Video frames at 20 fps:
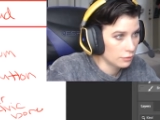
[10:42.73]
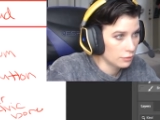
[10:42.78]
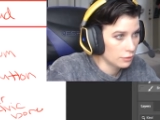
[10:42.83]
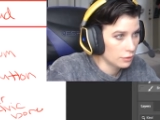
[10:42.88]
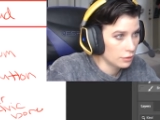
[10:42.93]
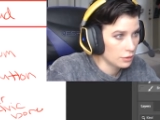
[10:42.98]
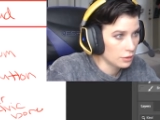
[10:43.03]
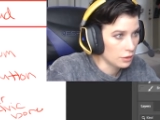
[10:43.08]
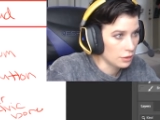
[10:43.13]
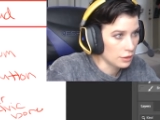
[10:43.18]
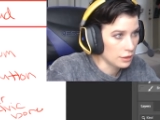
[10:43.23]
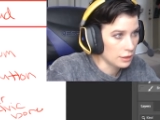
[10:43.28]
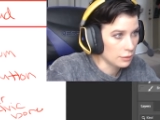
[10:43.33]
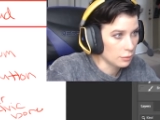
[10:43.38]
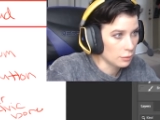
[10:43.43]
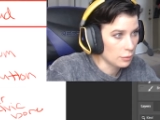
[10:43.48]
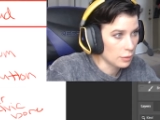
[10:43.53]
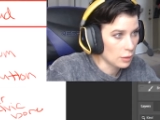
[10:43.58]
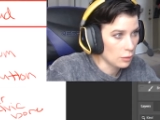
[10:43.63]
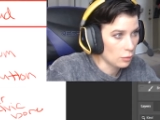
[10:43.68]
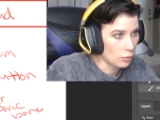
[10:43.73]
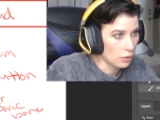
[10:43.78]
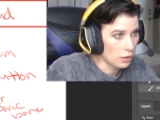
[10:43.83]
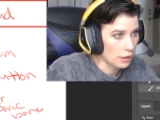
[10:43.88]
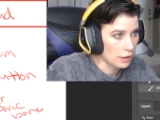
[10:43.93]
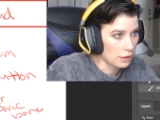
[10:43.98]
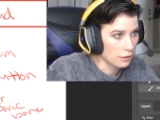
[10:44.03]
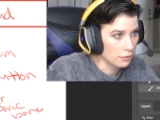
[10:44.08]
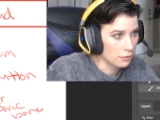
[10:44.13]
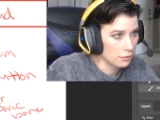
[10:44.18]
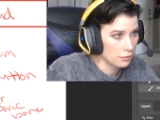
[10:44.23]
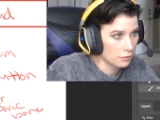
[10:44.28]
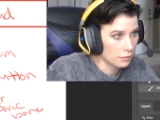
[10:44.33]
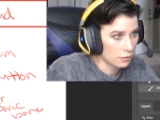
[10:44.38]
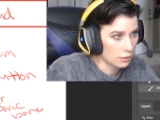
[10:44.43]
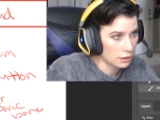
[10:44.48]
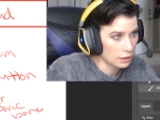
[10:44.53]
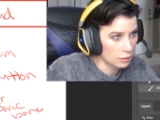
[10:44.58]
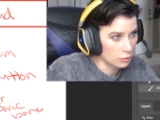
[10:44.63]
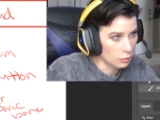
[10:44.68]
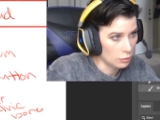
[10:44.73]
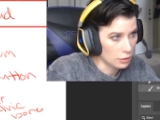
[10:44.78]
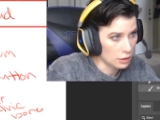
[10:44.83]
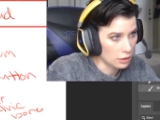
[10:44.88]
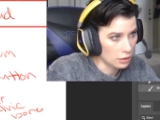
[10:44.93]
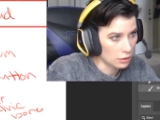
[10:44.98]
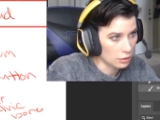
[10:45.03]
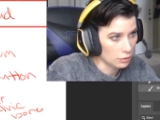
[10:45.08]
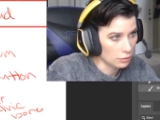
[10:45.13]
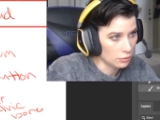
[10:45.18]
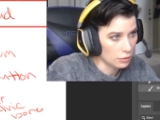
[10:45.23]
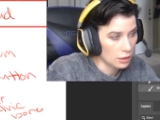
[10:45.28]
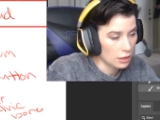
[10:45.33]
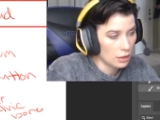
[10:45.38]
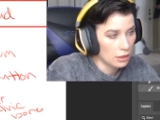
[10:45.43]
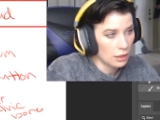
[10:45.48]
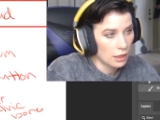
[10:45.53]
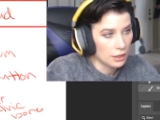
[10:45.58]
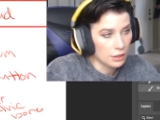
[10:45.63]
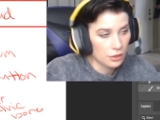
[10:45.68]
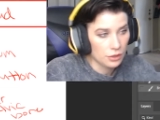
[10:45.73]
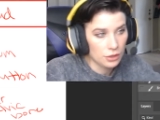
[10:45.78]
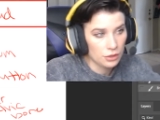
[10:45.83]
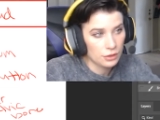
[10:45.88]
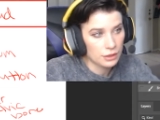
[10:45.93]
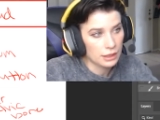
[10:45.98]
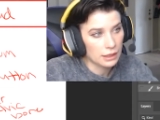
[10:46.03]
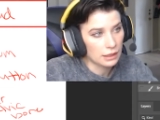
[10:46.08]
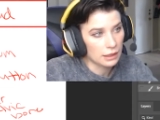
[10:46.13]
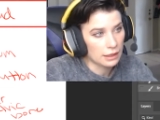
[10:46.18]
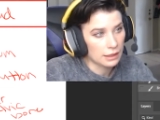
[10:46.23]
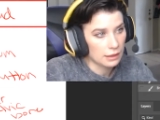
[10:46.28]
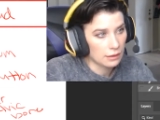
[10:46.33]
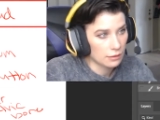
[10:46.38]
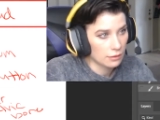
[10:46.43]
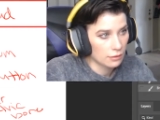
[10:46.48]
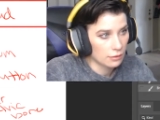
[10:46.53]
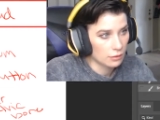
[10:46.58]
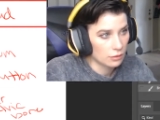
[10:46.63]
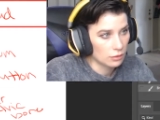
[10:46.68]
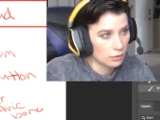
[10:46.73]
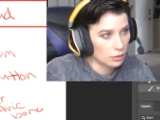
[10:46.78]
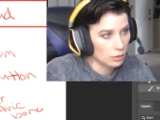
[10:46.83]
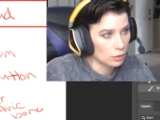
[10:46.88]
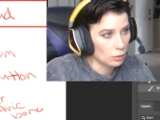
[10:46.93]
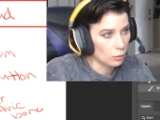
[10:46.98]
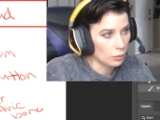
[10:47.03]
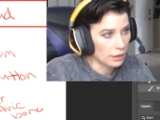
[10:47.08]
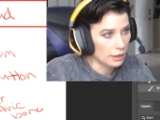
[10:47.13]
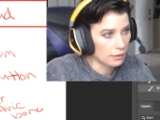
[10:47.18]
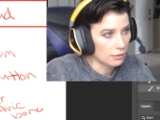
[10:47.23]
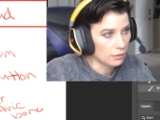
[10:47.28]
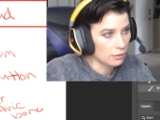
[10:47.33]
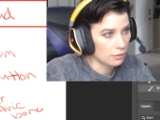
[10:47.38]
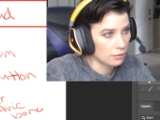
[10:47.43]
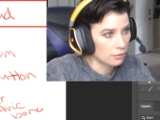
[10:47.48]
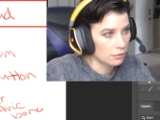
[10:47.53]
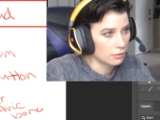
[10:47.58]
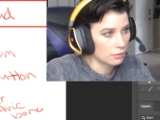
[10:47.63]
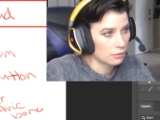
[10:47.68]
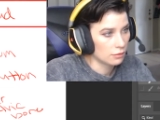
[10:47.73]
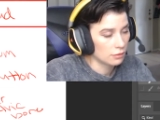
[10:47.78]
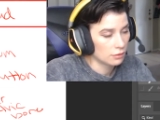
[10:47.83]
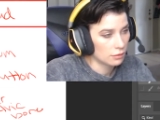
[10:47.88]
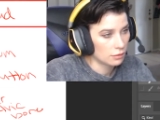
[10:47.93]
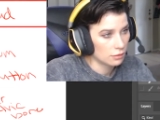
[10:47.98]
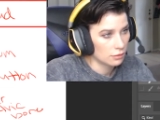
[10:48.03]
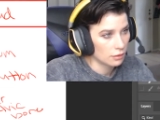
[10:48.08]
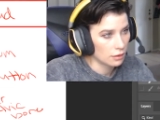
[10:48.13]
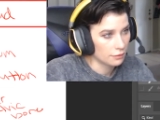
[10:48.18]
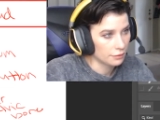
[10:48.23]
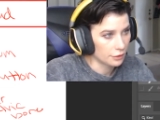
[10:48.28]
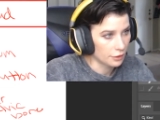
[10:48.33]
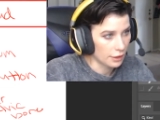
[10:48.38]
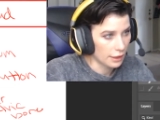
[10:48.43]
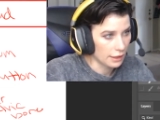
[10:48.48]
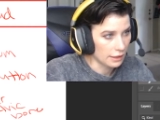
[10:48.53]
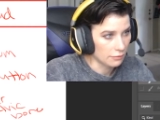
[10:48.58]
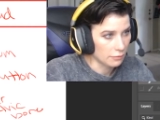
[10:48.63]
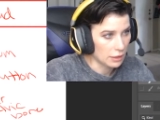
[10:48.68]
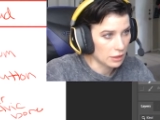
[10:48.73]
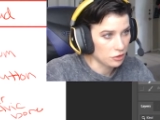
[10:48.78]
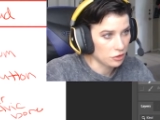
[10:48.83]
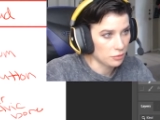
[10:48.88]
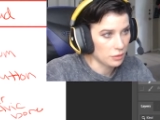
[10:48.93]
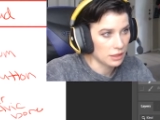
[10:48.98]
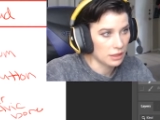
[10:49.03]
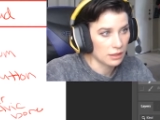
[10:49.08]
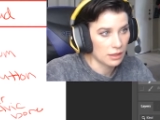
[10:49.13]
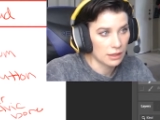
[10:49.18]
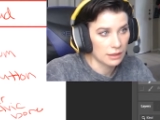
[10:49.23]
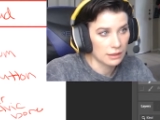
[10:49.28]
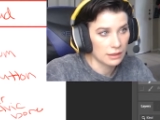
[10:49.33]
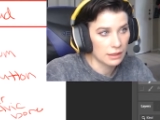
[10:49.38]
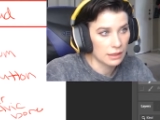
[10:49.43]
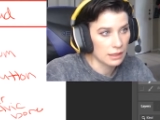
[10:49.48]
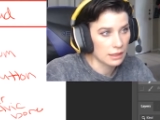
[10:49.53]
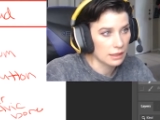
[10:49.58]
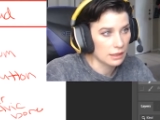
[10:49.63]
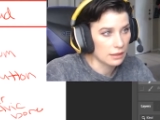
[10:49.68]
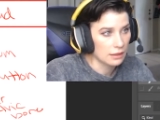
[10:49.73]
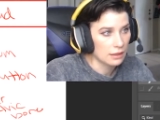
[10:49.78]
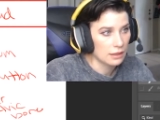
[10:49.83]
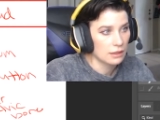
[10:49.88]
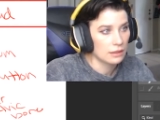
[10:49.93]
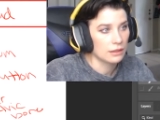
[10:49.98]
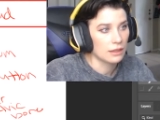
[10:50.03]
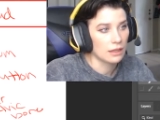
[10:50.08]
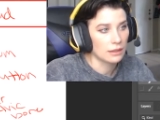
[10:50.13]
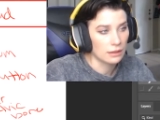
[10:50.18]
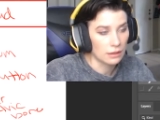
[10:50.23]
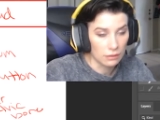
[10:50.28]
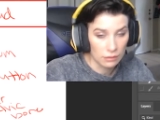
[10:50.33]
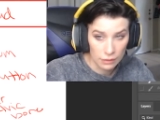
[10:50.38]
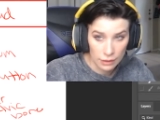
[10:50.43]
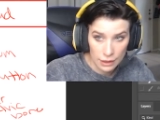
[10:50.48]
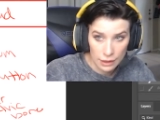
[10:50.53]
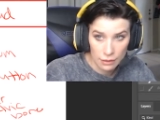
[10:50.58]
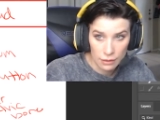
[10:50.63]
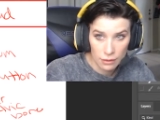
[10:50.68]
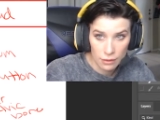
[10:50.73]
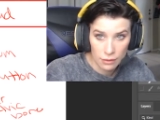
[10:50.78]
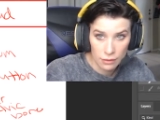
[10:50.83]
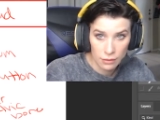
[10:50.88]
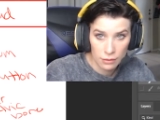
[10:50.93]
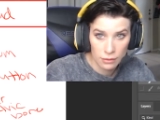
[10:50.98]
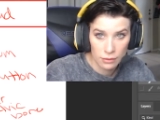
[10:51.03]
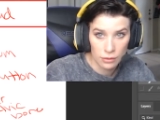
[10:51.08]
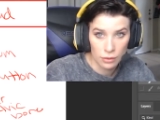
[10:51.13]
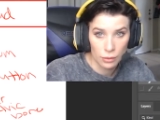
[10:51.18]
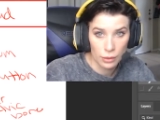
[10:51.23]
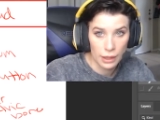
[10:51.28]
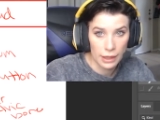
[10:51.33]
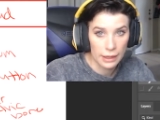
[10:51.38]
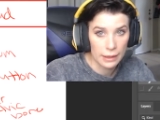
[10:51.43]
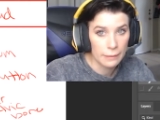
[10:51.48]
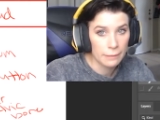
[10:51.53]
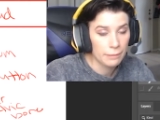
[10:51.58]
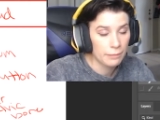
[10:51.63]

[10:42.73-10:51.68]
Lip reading: So this would be 1, this would be 2. And you're using like the width of her head measurement, not the length, okay?